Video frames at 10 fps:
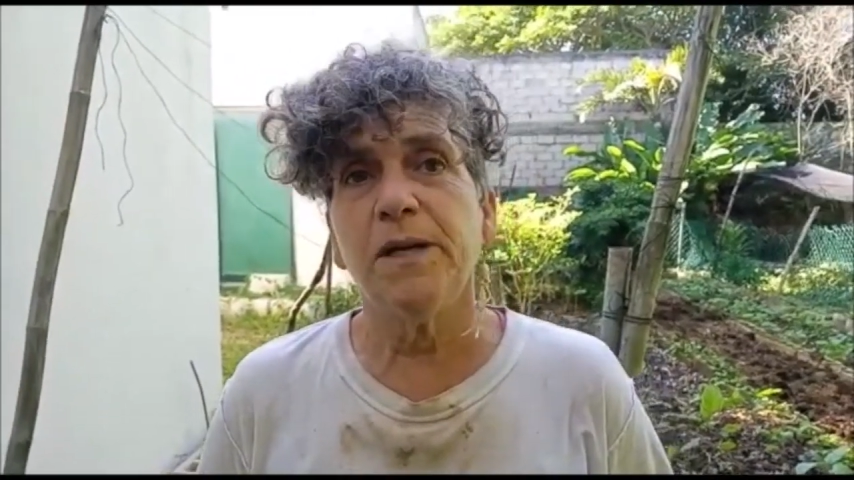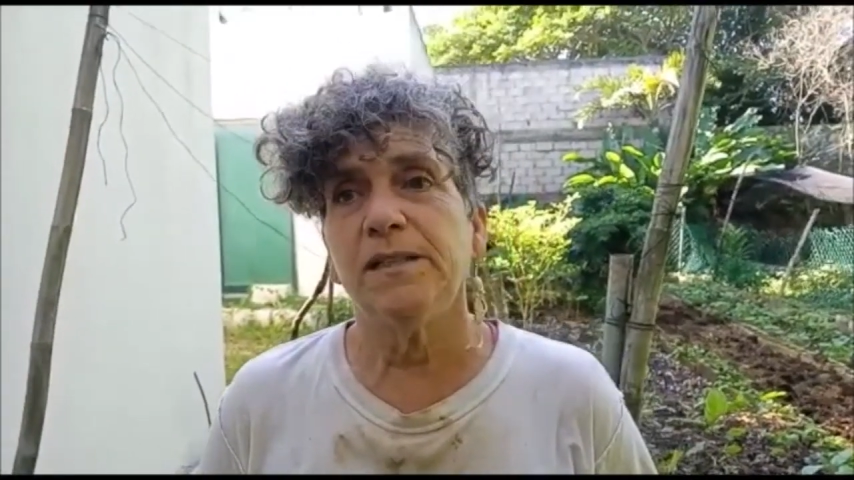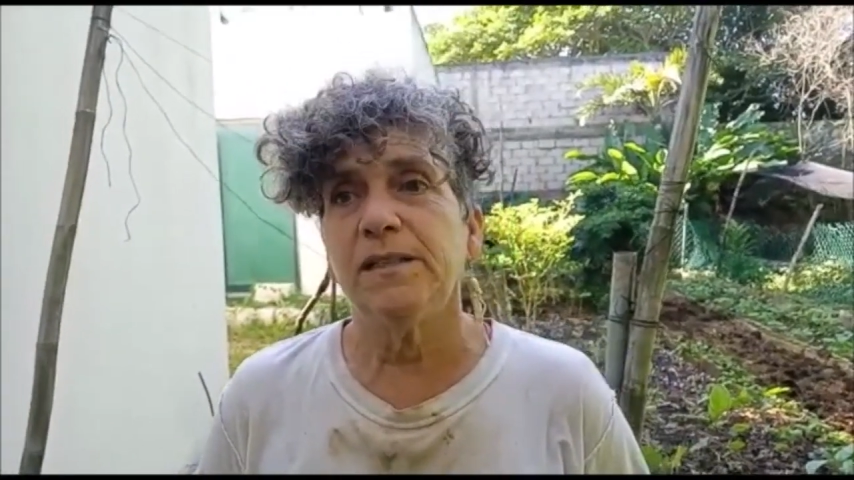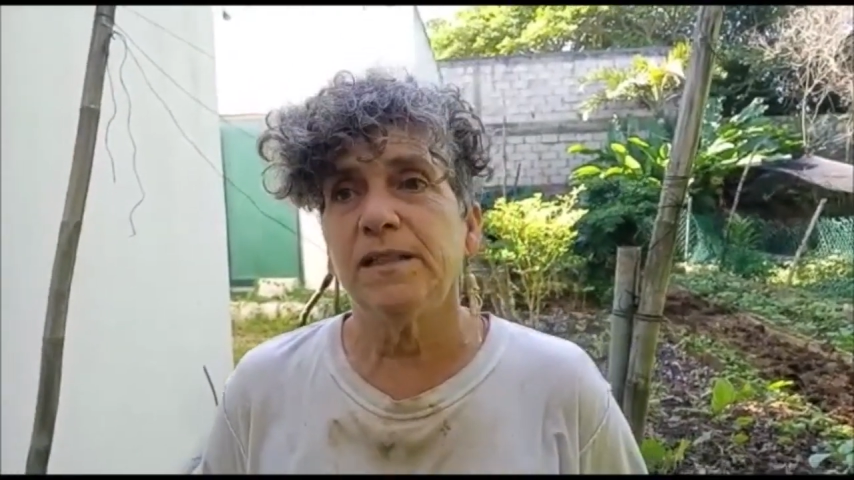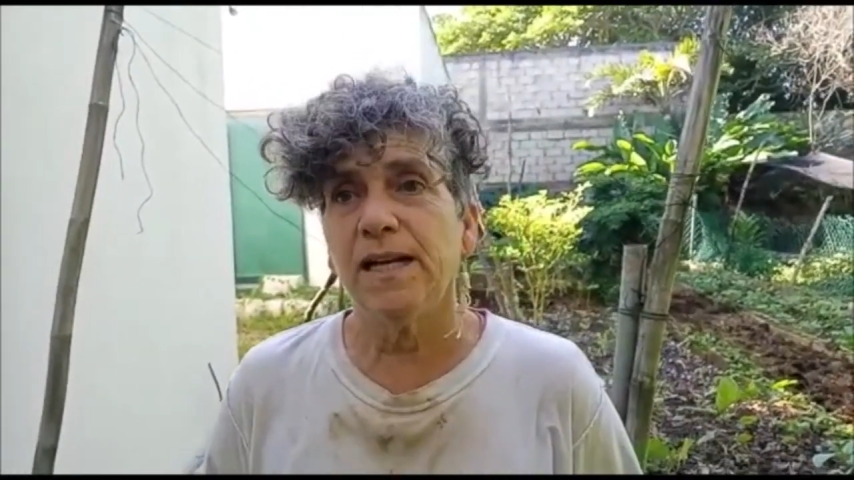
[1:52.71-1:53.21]

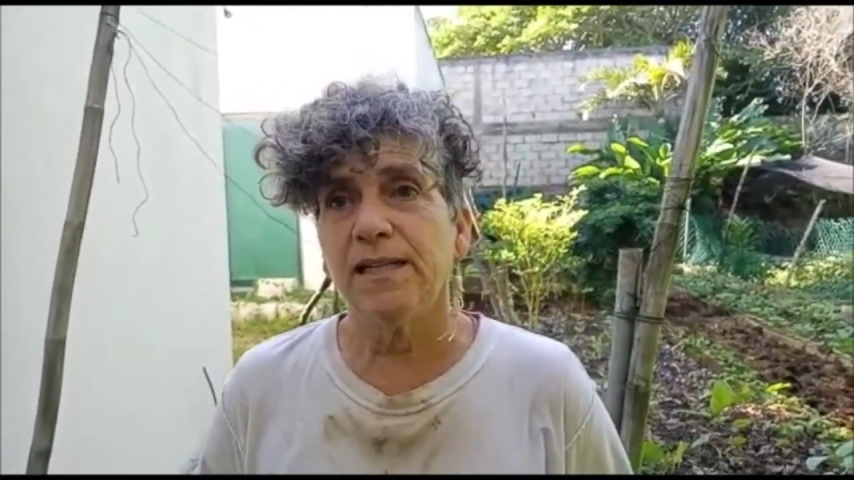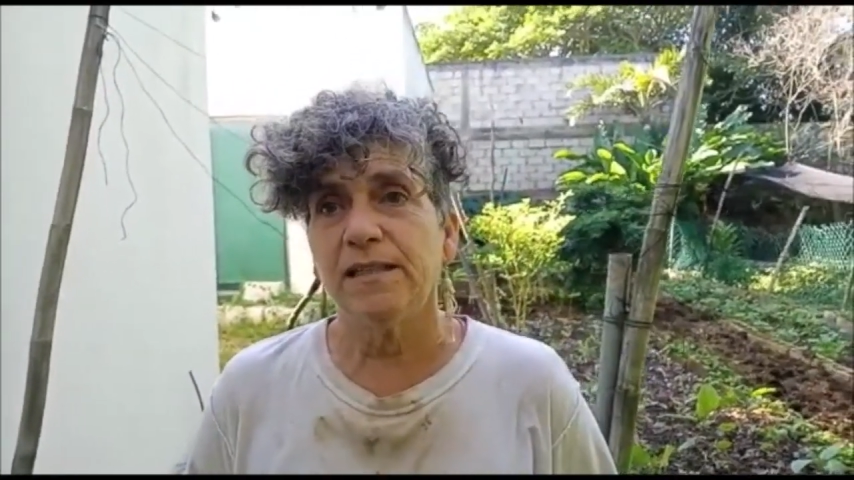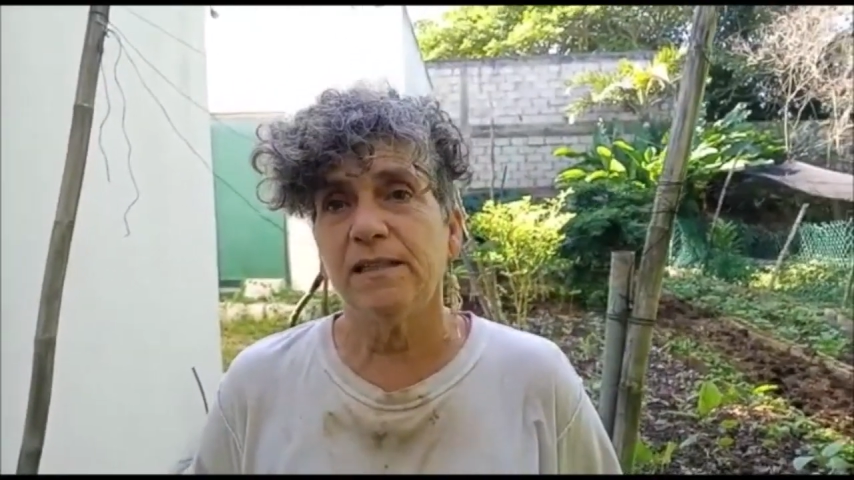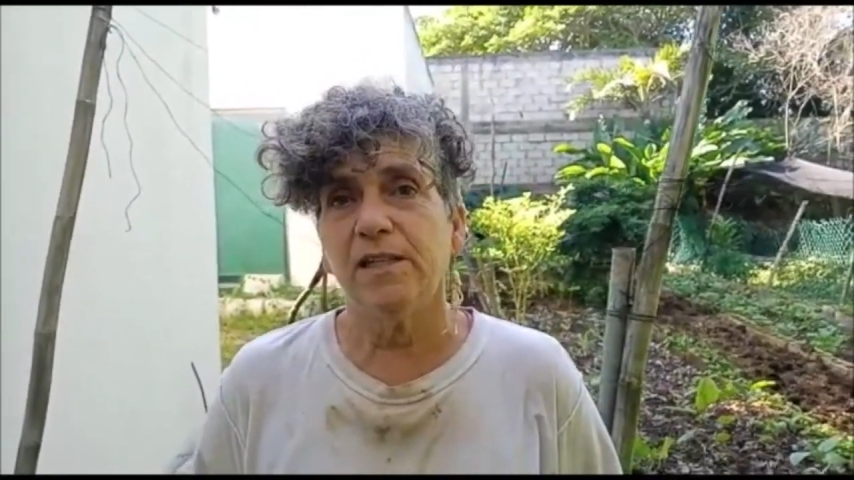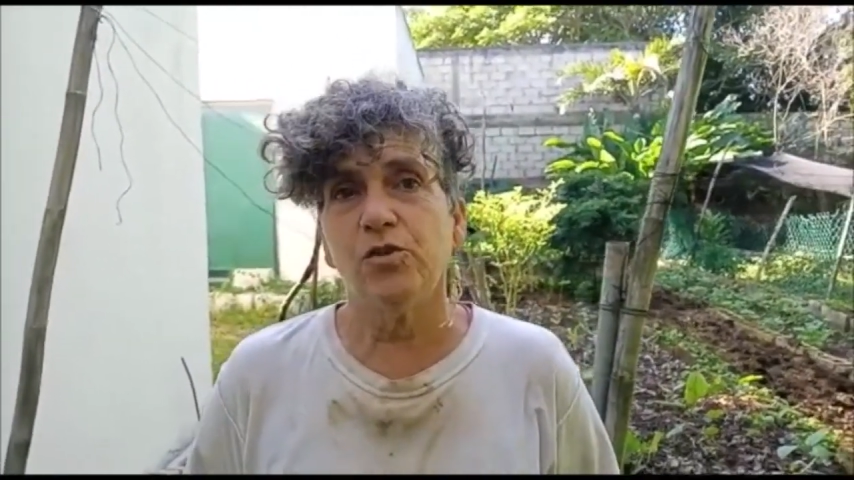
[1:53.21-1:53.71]
and
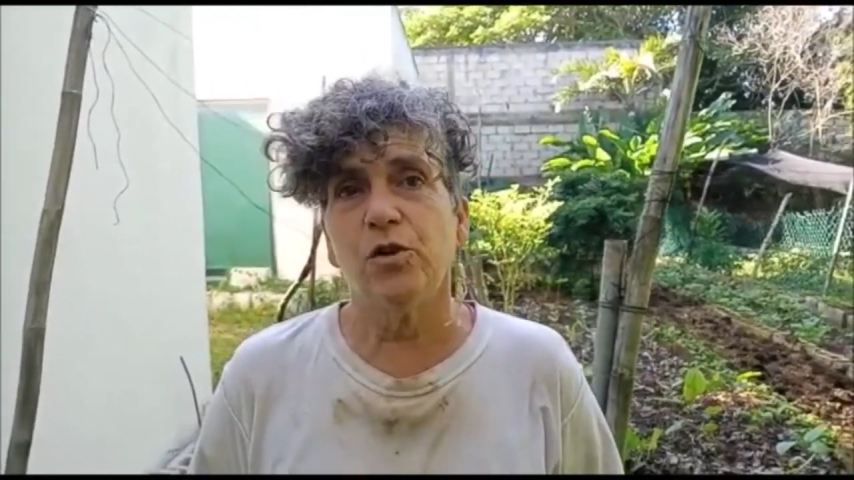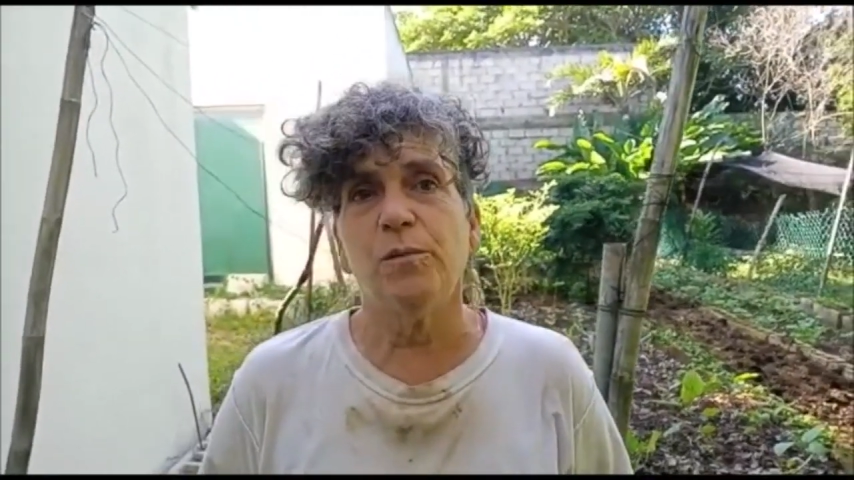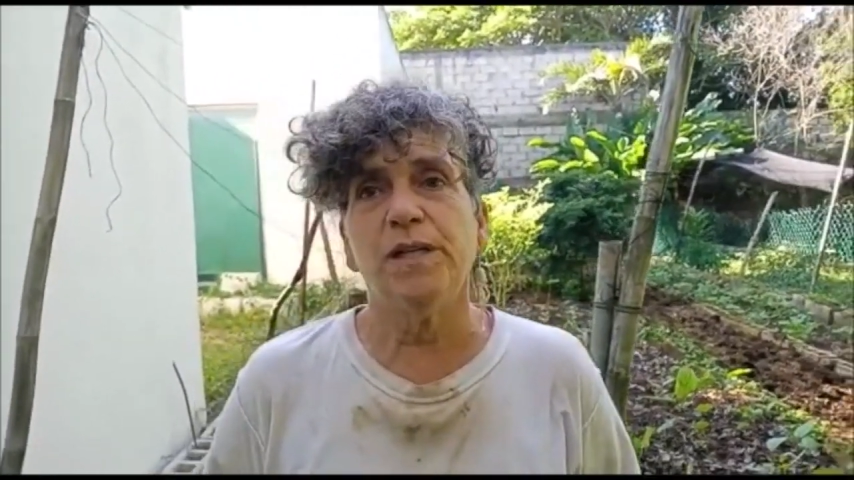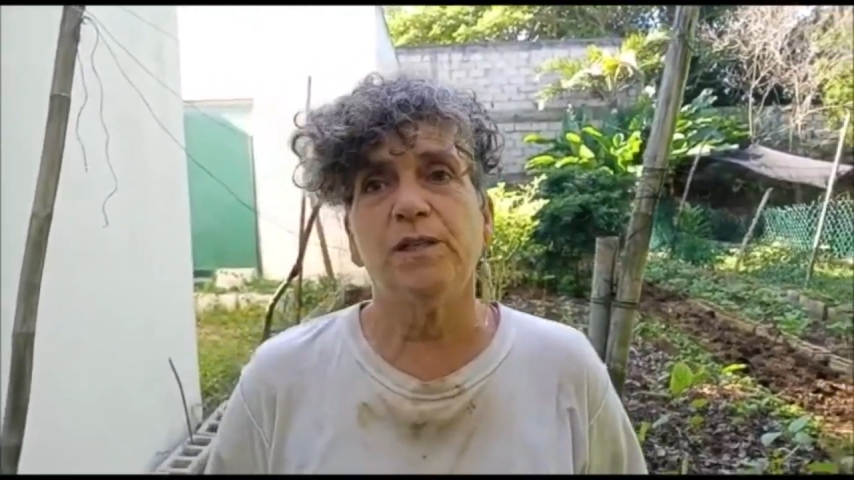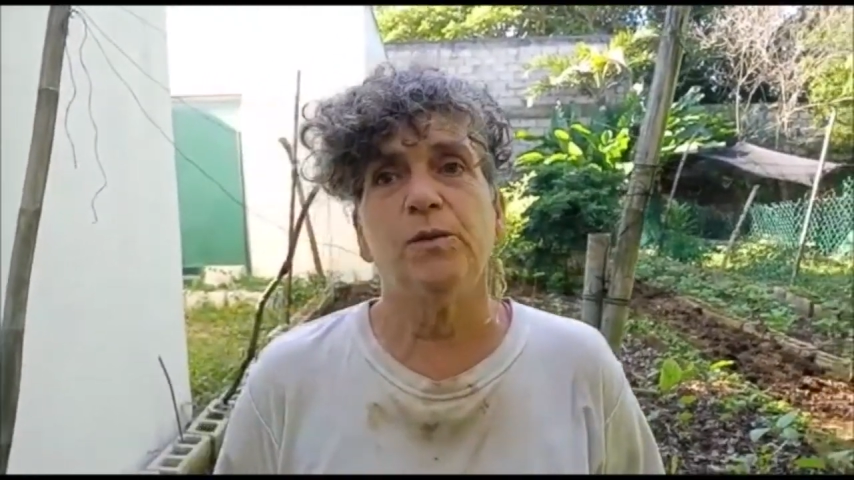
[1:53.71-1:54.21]
that's the job
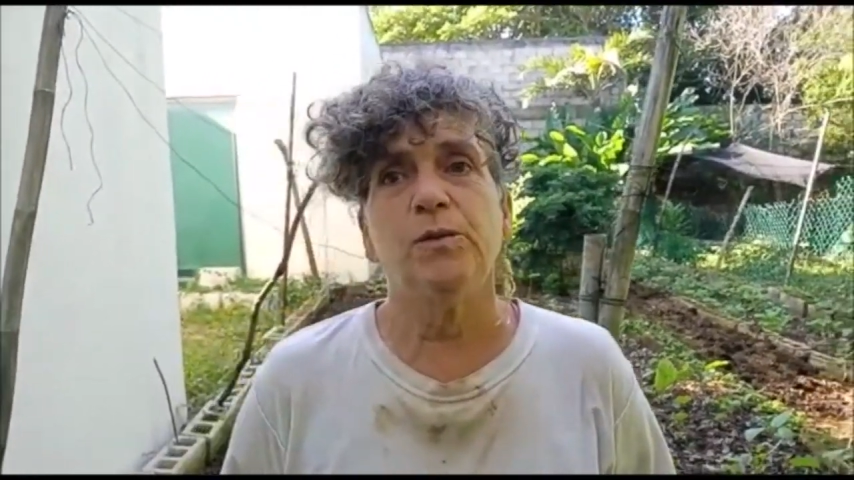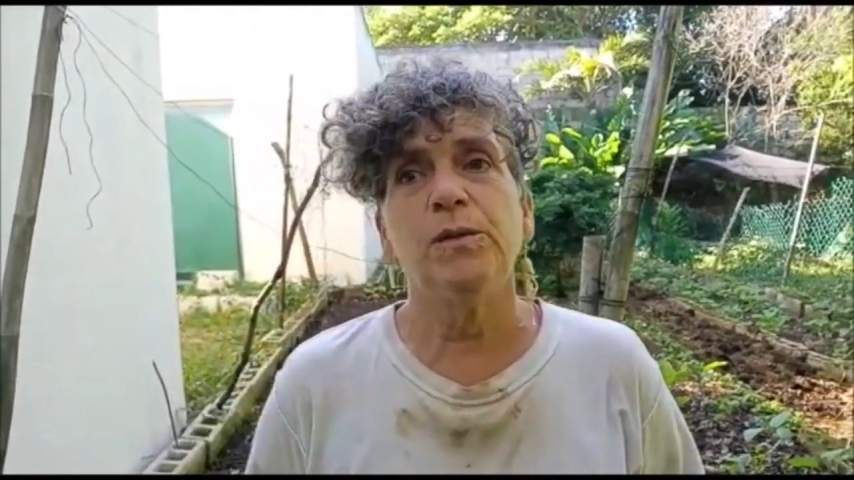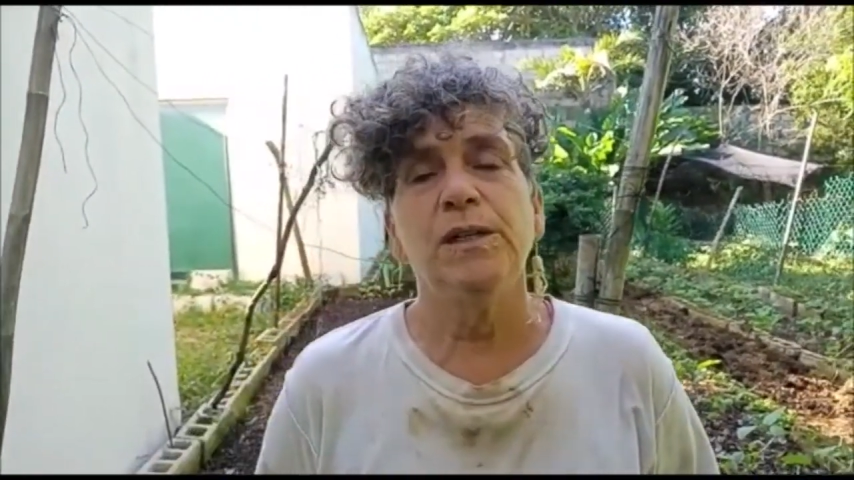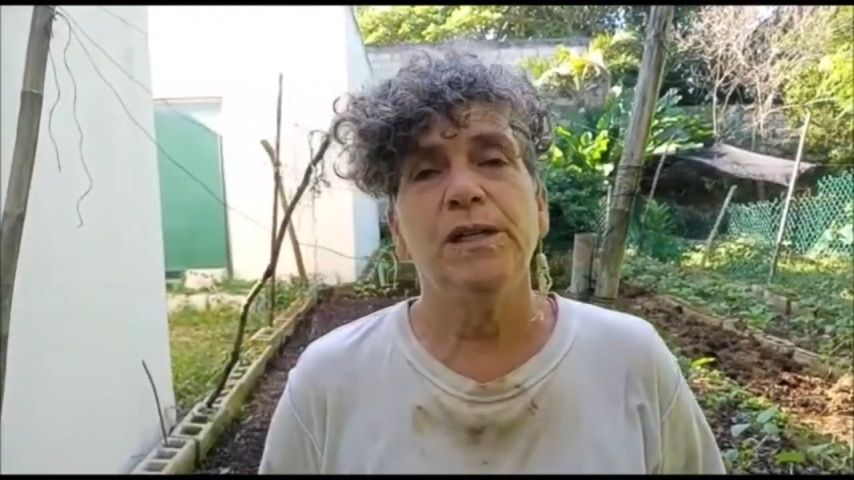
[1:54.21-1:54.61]
I do.